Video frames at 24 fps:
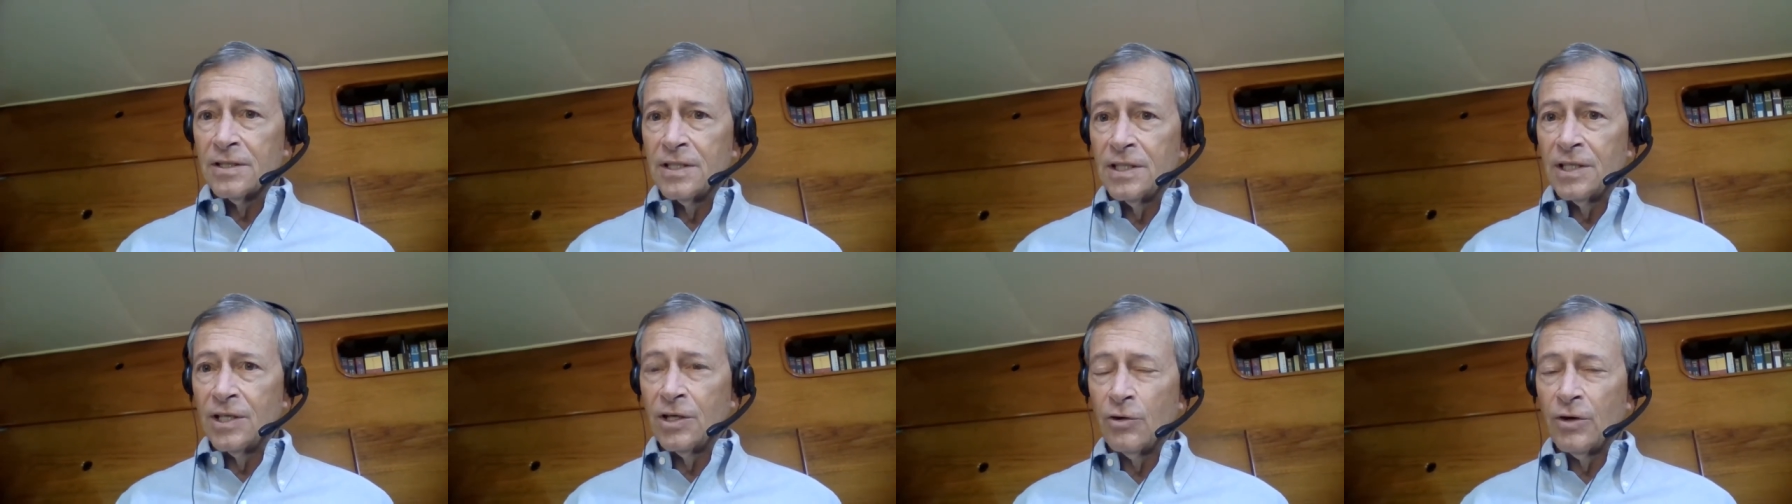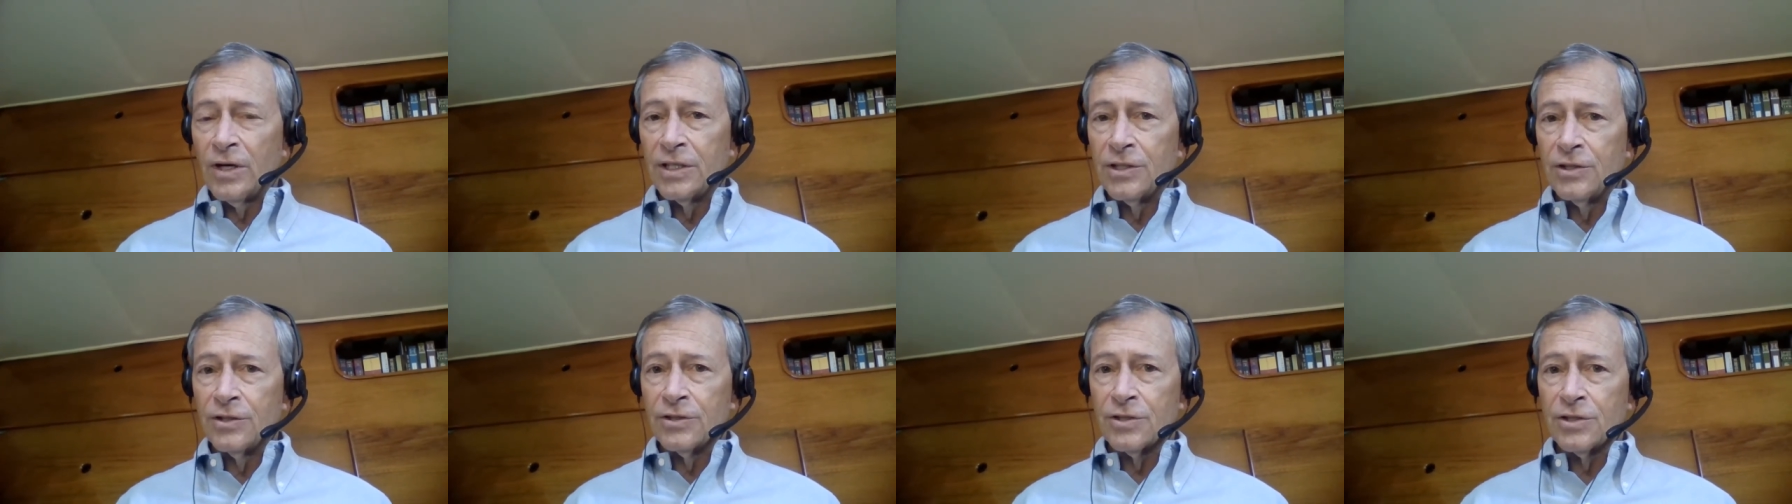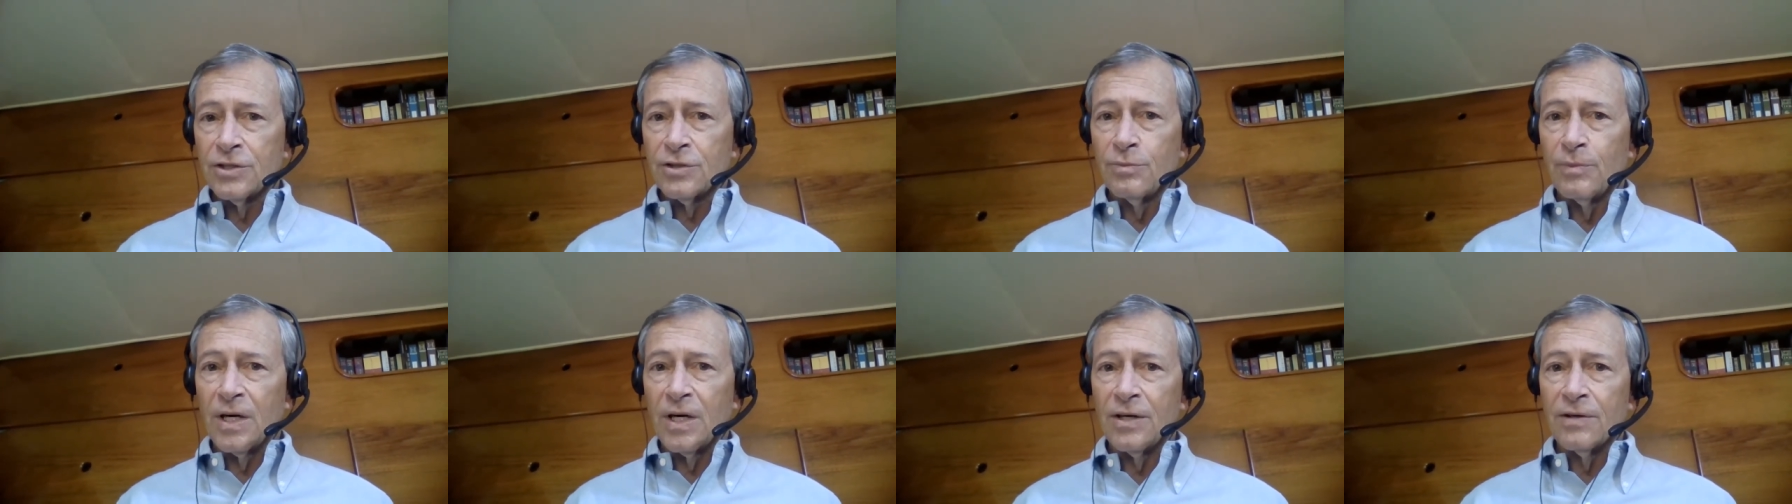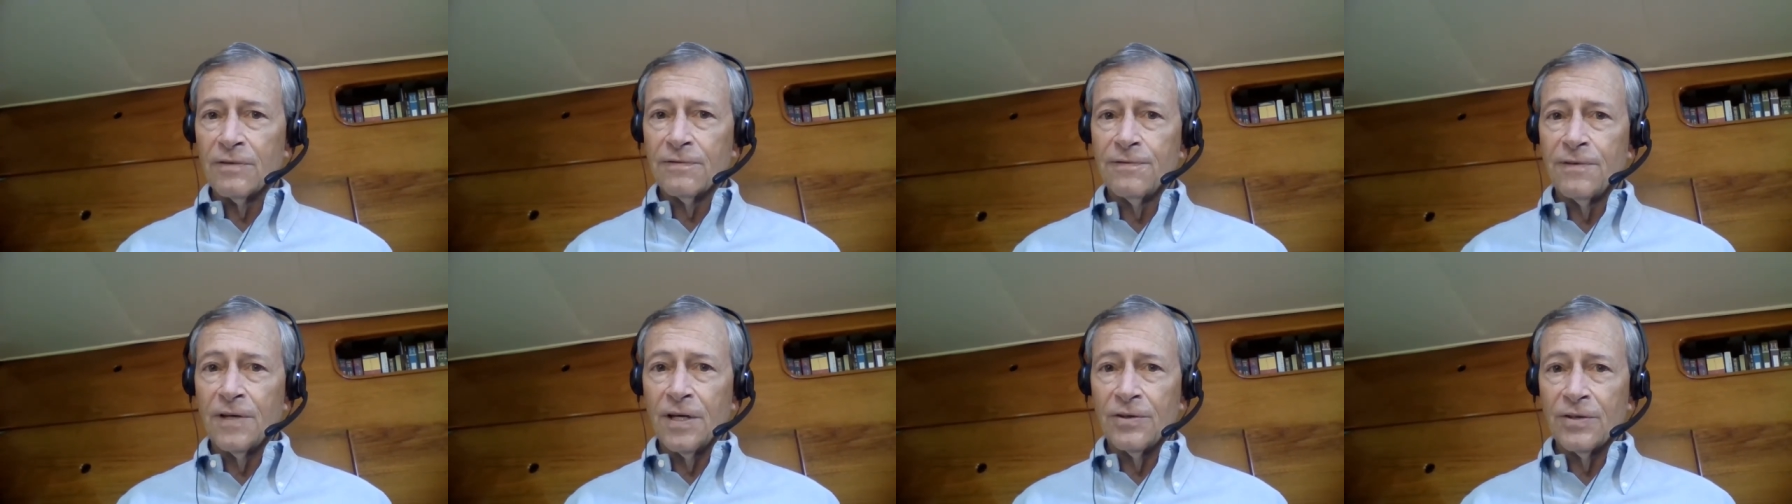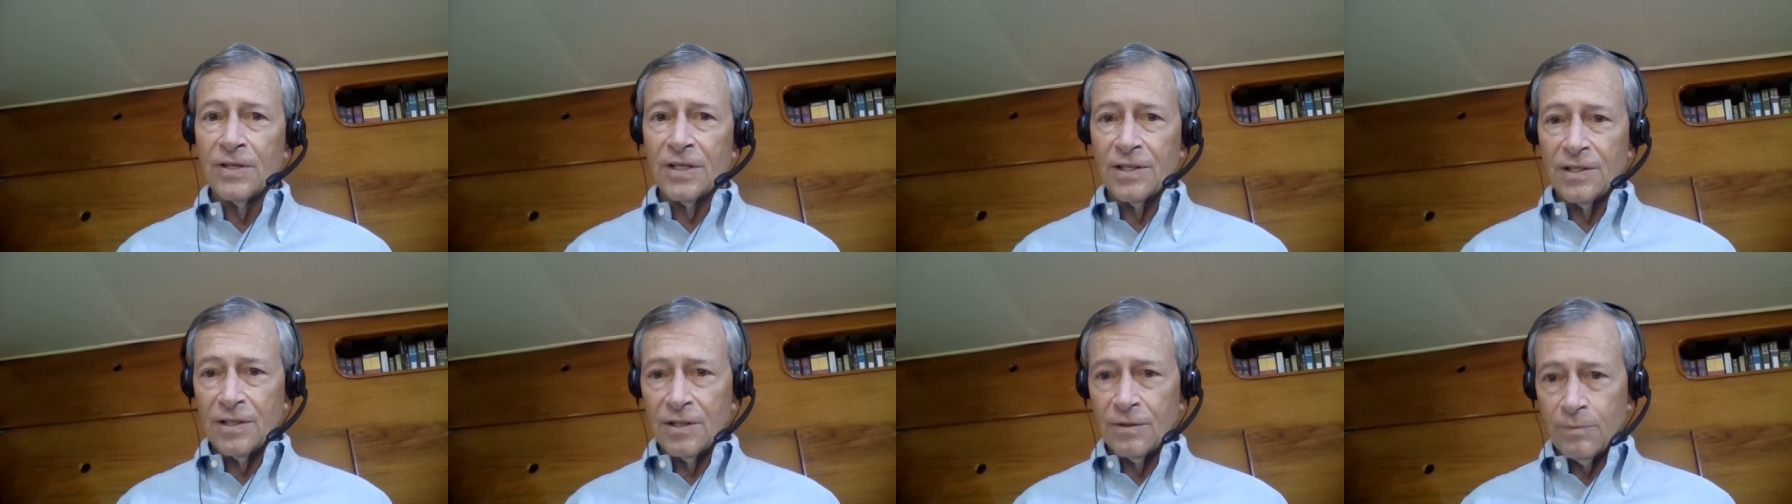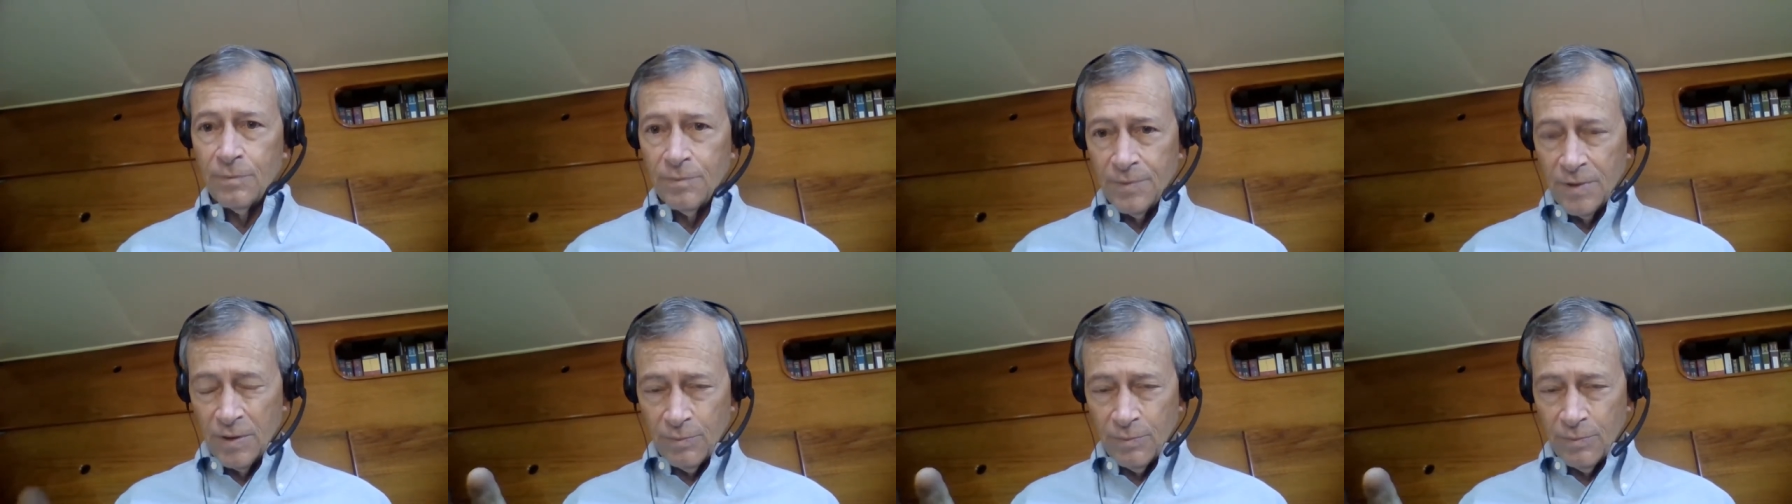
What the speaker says: on your smartphone, and